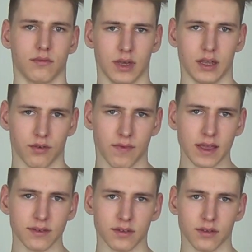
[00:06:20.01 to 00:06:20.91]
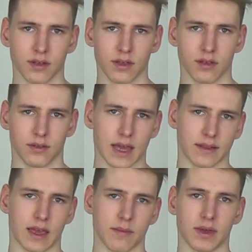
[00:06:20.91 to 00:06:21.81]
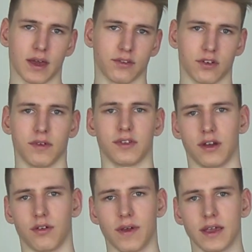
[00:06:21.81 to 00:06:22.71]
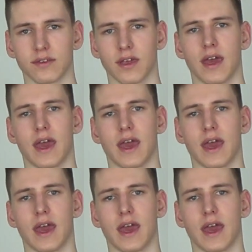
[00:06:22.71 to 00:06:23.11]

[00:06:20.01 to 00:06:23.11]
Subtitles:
interface, that API service interface,